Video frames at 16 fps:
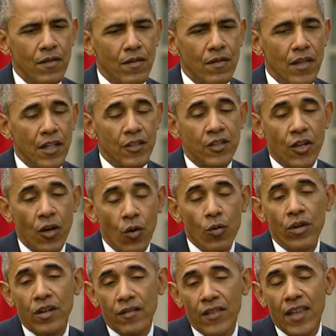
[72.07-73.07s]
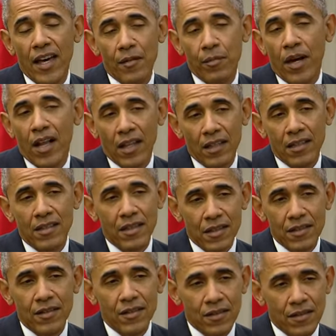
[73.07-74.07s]
the tone of that
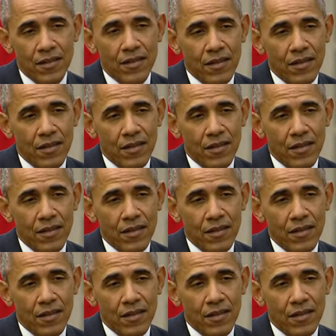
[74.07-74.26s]
politics,